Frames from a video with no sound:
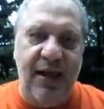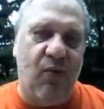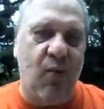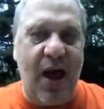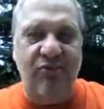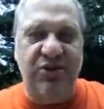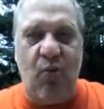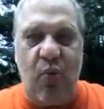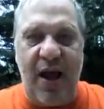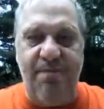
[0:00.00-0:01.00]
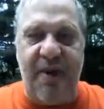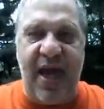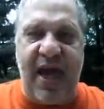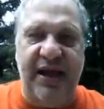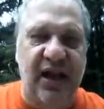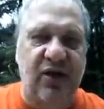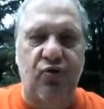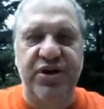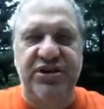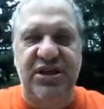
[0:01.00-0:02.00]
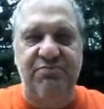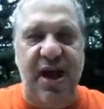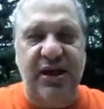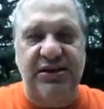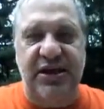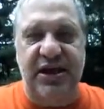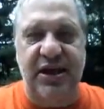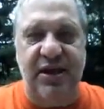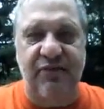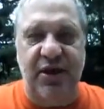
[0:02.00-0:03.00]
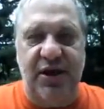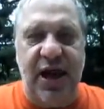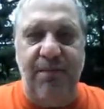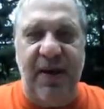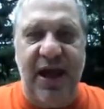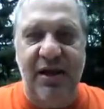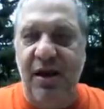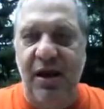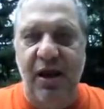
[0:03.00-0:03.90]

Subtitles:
Well, I was a wetback and a greasy Mexican and everything, and I paid